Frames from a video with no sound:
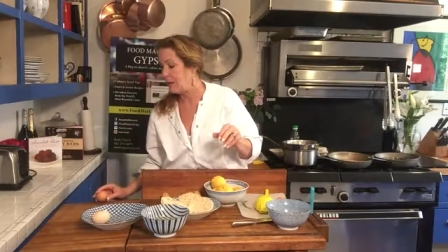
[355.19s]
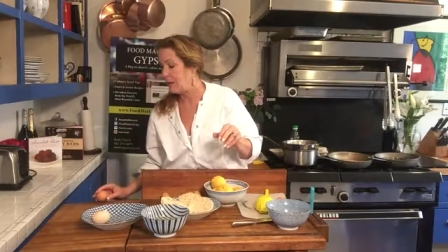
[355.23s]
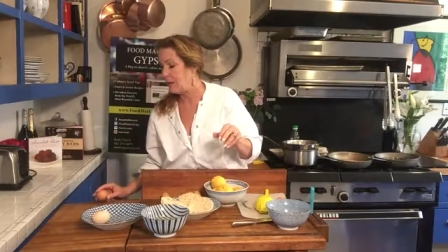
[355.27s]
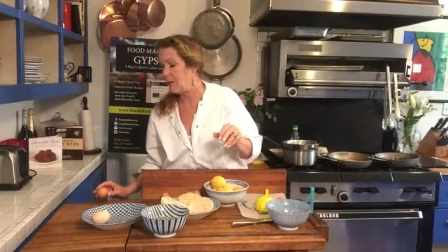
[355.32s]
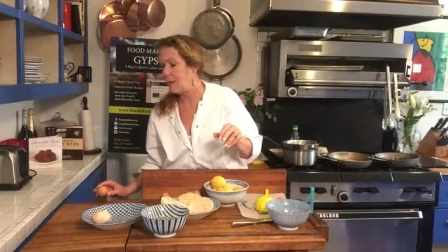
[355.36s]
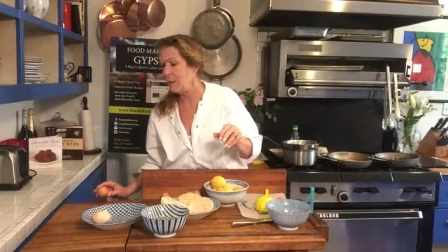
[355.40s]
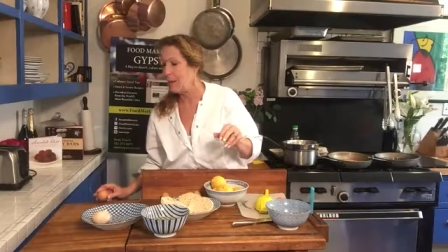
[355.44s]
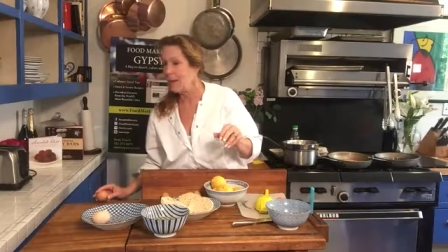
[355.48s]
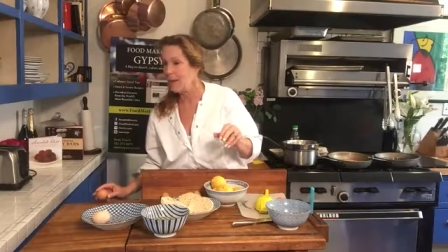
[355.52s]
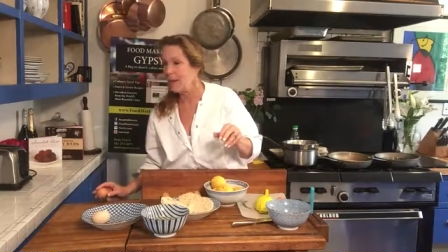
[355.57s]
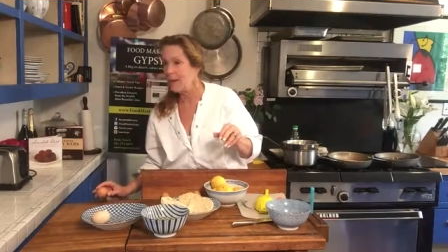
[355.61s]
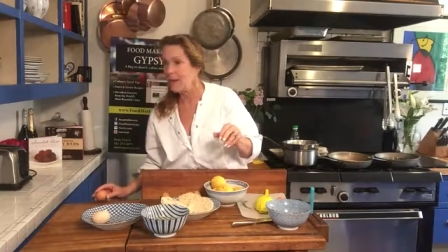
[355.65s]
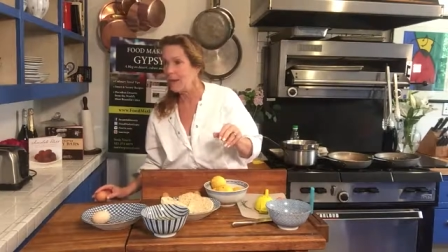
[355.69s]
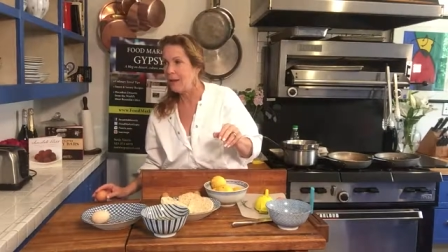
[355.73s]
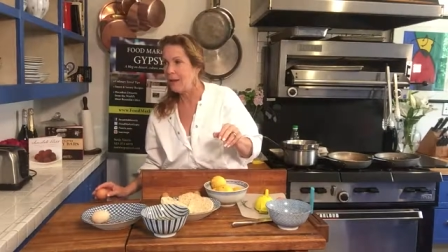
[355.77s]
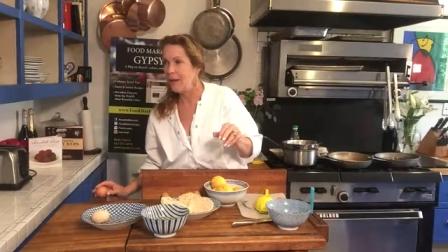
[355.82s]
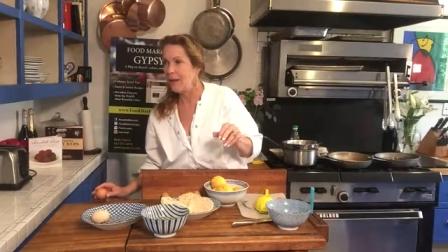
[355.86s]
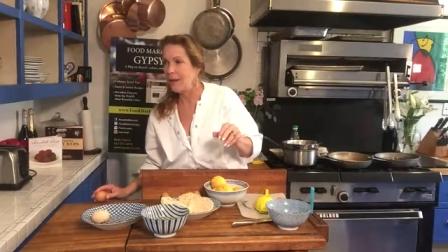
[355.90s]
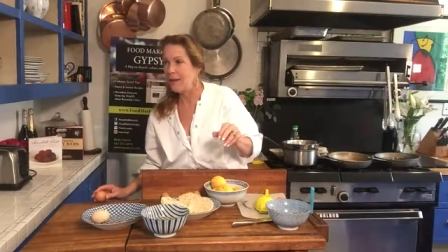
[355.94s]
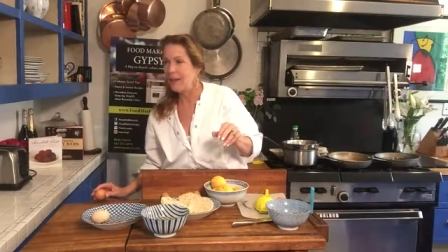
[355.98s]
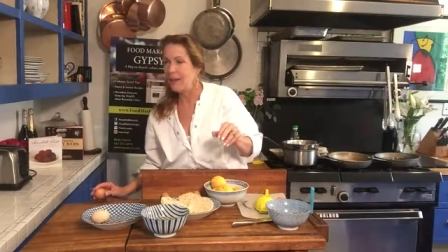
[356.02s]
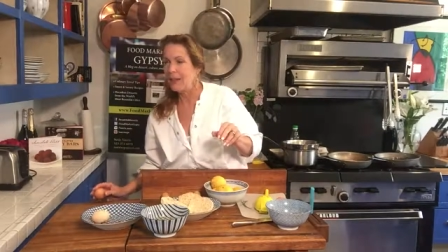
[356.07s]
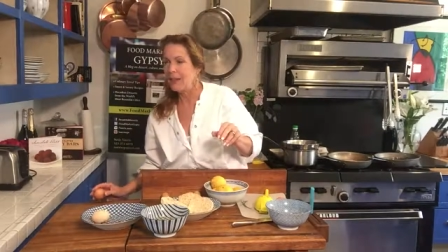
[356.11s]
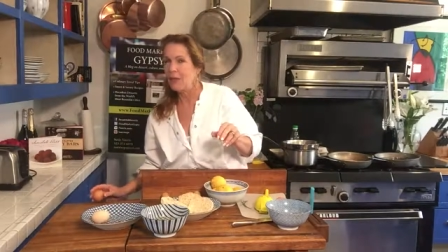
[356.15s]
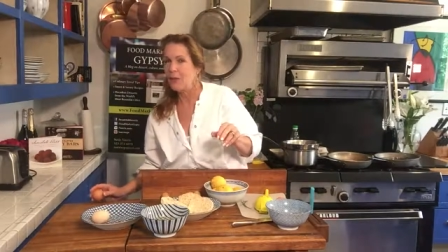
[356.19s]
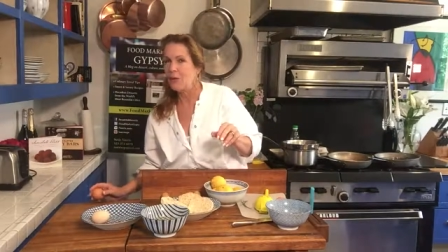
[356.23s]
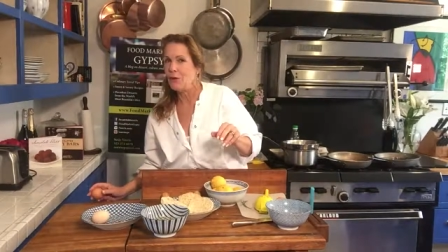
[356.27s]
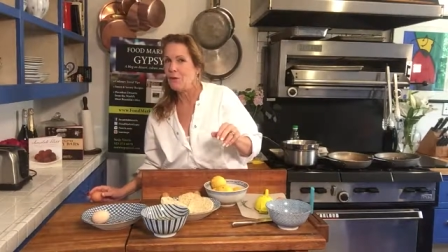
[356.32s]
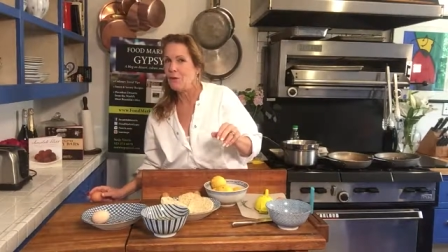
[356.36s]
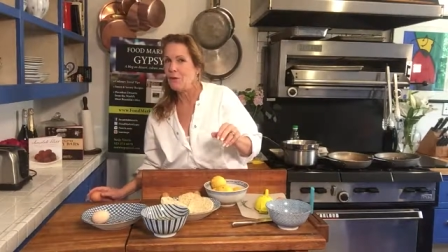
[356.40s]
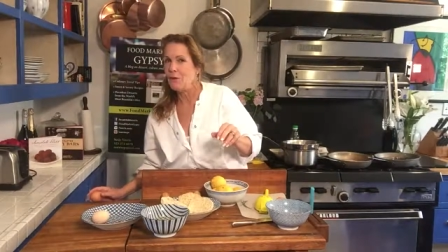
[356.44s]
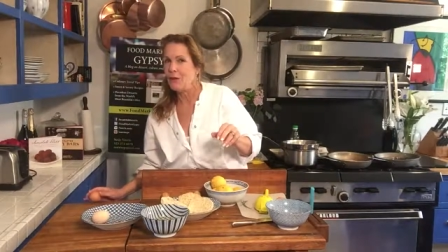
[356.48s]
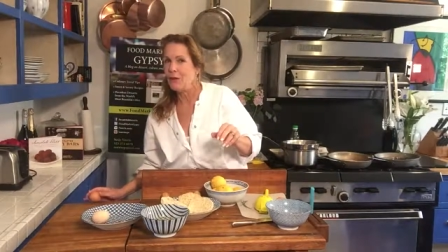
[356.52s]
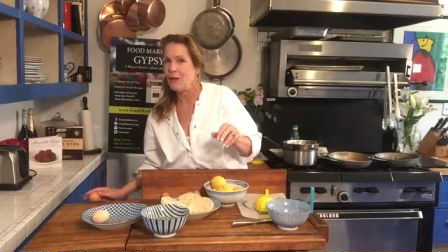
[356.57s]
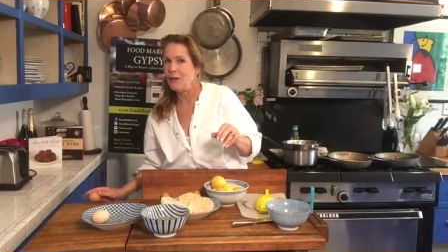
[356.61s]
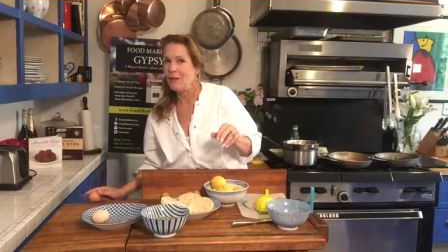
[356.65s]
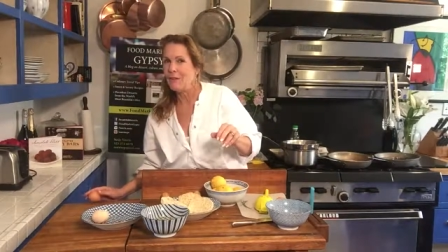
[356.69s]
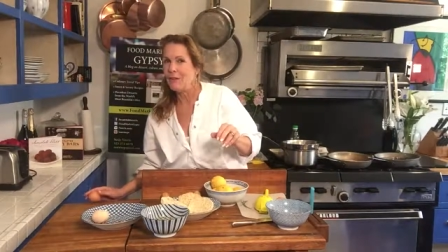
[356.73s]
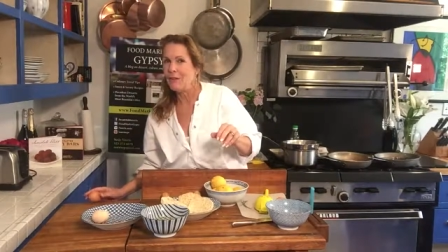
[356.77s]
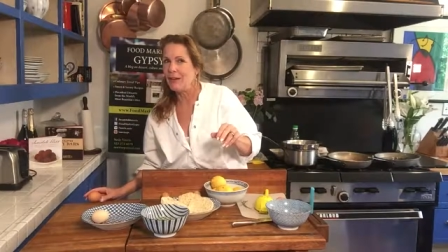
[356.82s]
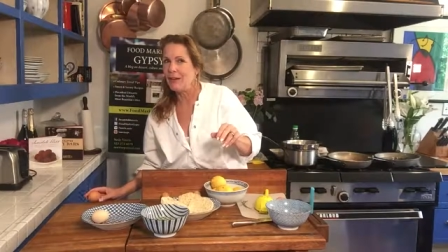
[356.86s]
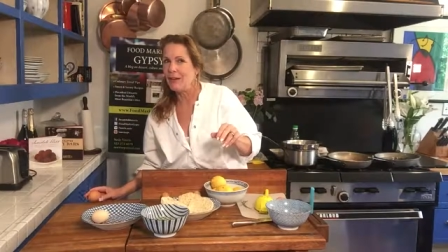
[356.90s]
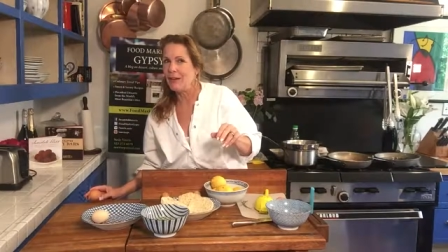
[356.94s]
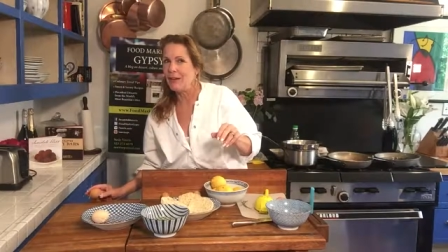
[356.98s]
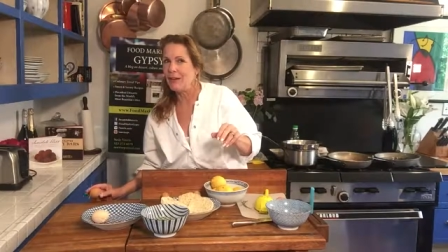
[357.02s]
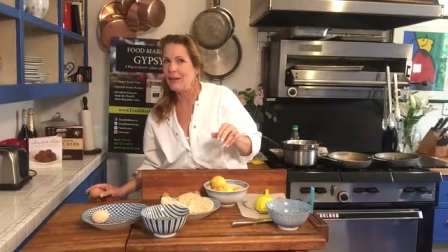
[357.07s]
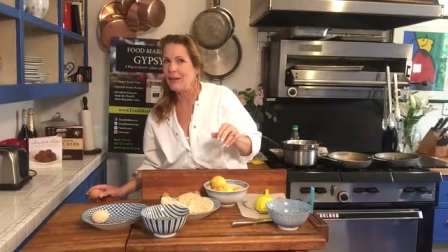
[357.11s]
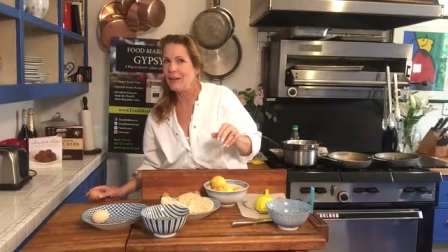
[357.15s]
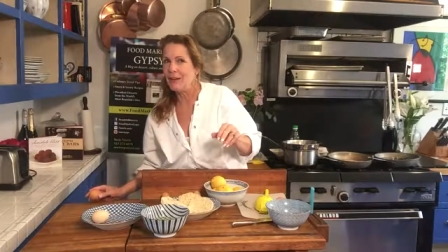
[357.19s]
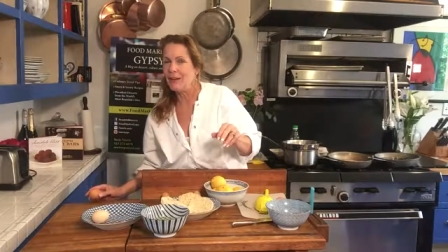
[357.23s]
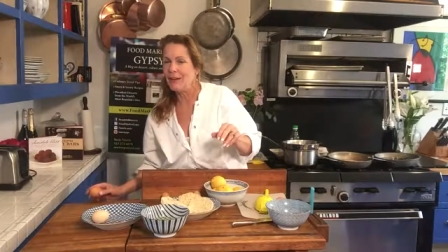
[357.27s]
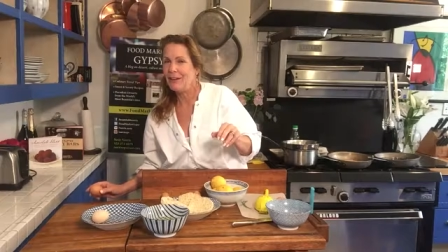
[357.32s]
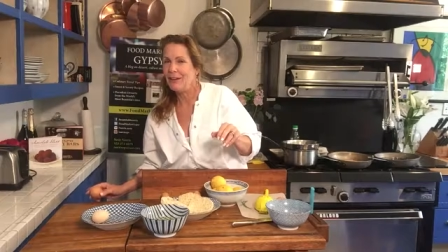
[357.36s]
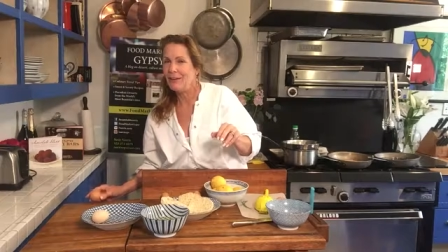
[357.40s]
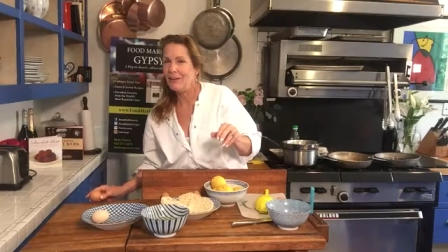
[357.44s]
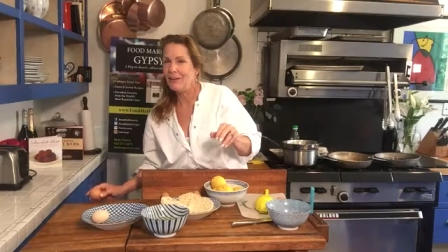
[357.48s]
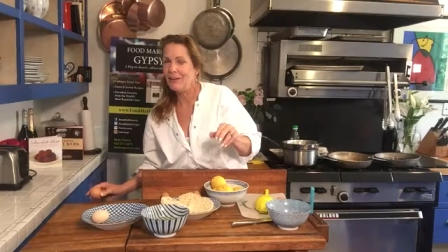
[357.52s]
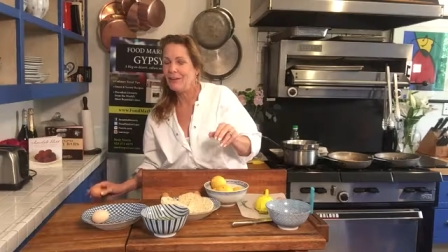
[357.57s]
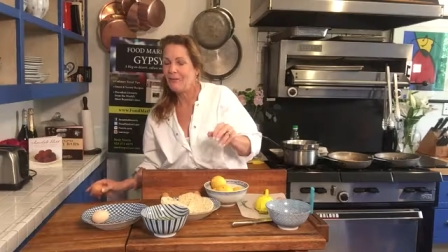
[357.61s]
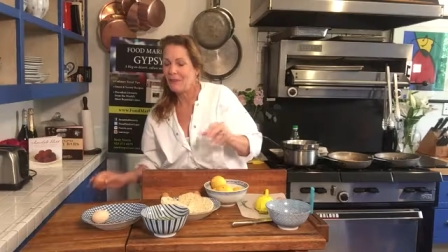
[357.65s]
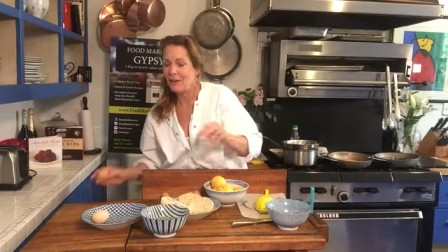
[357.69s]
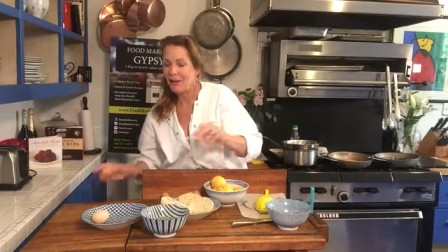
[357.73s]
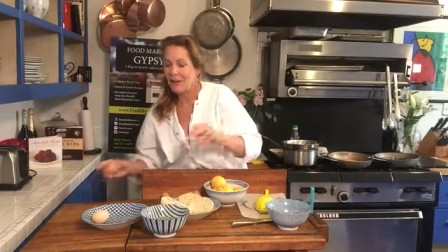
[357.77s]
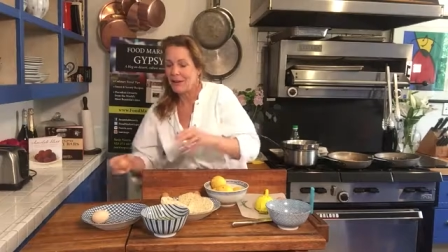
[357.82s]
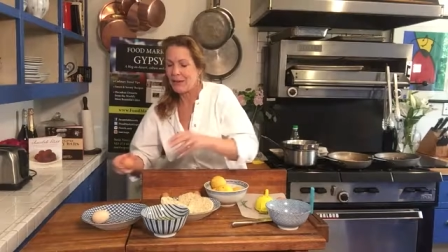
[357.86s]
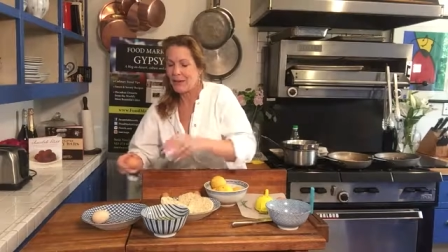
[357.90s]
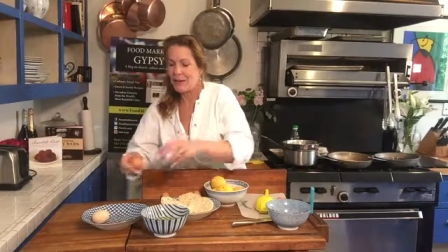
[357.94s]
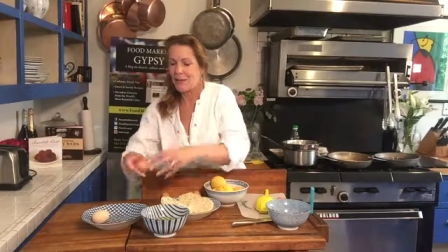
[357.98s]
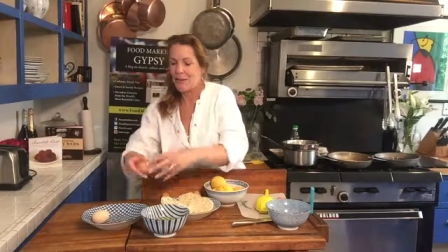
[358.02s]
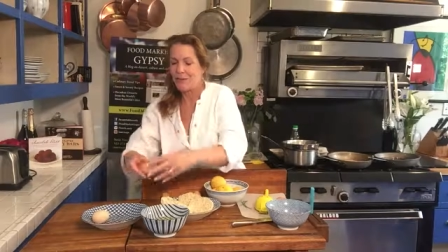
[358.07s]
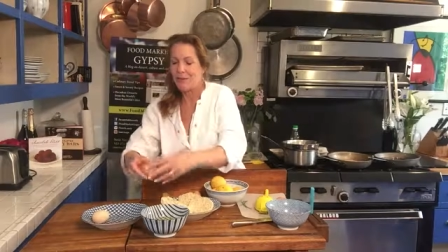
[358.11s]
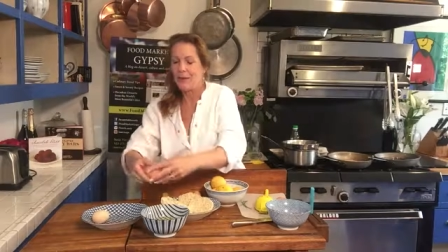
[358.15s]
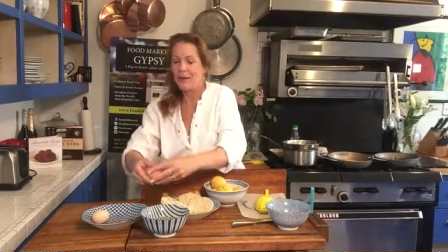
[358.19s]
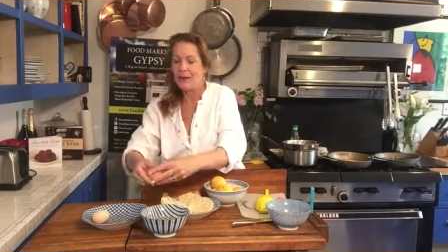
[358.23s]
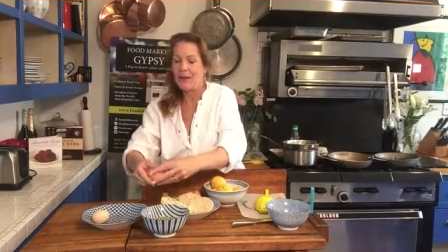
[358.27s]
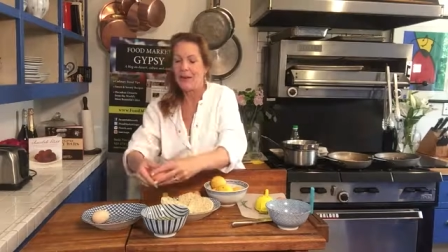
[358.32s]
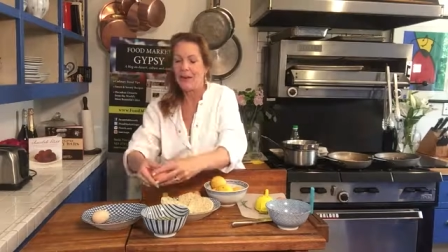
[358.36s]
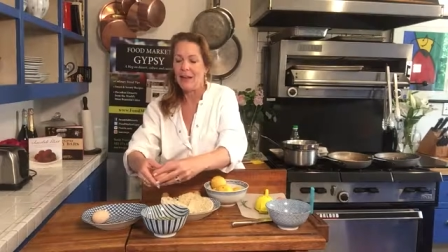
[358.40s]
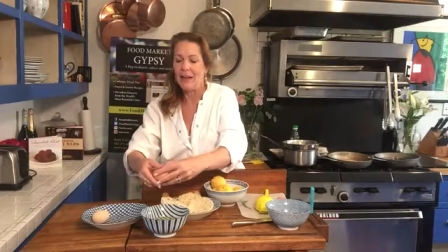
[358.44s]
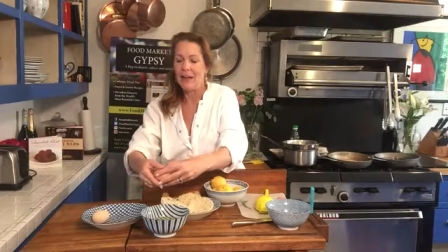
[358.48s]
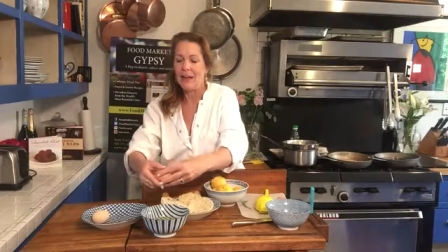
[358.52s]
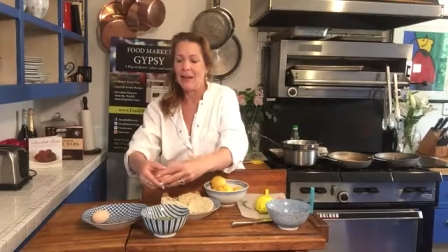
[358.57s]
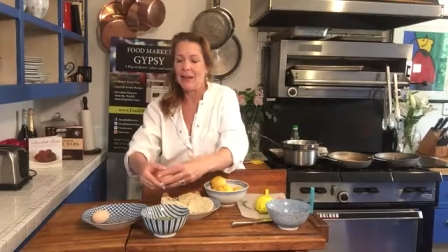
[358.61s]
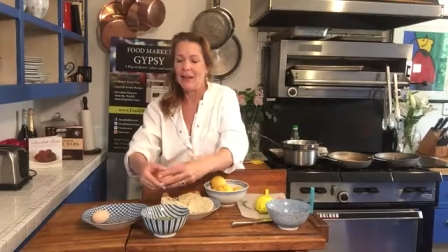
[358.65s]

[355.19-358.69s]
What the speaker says: Like you're afraid of it. You're afraid.